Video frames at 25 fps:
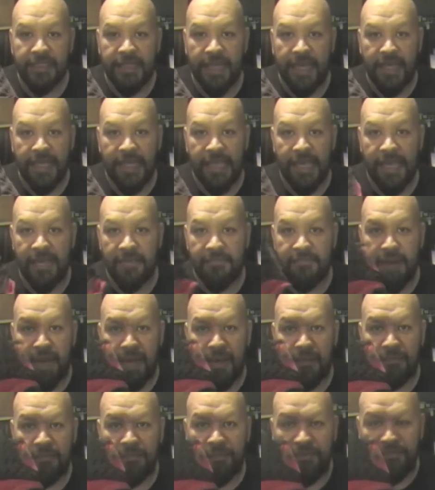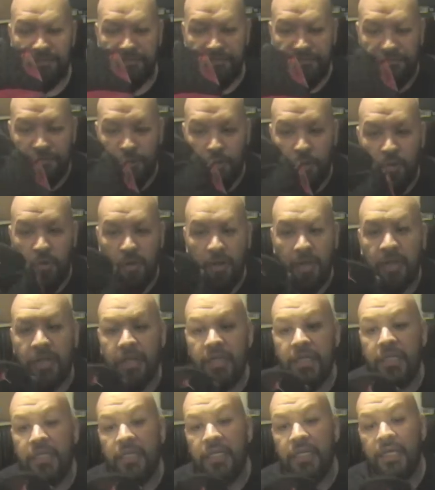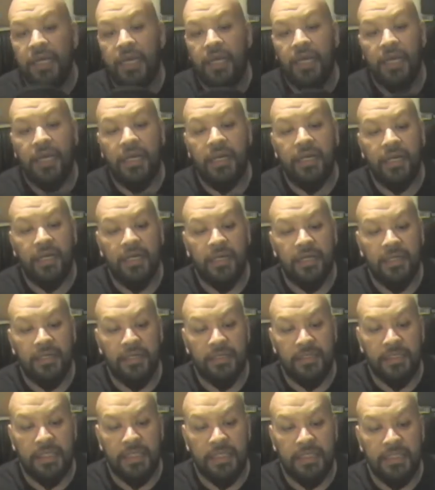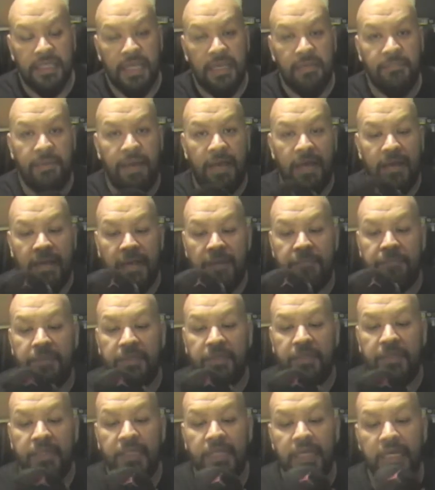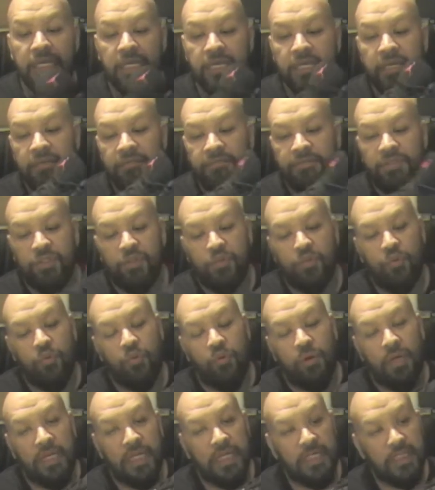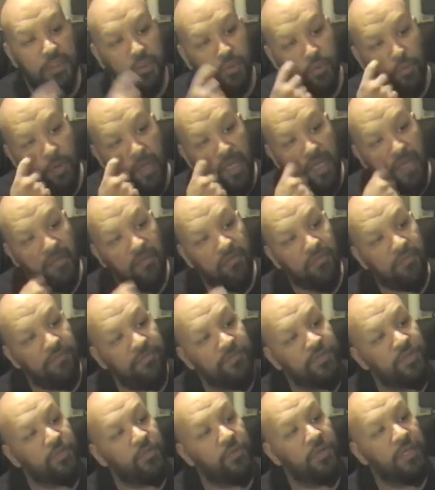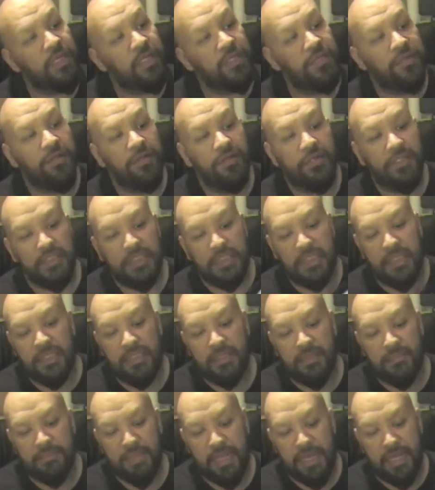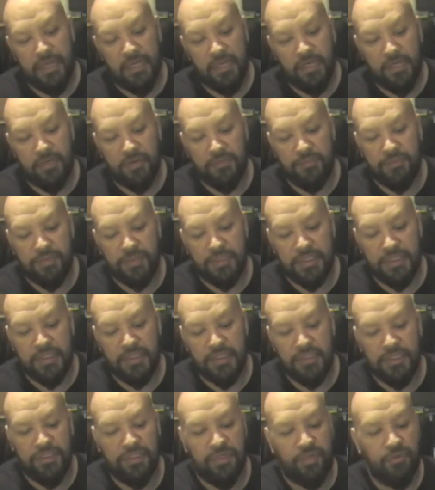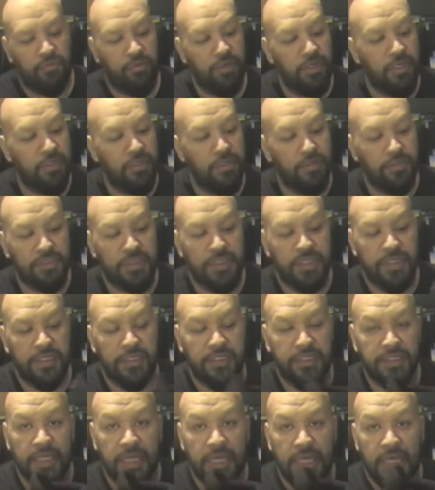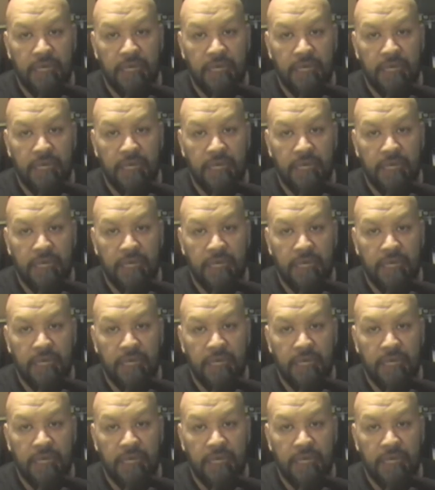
that came out before. These came out, I believe, 2012, 2013. I'm not 100% sure, one of those years.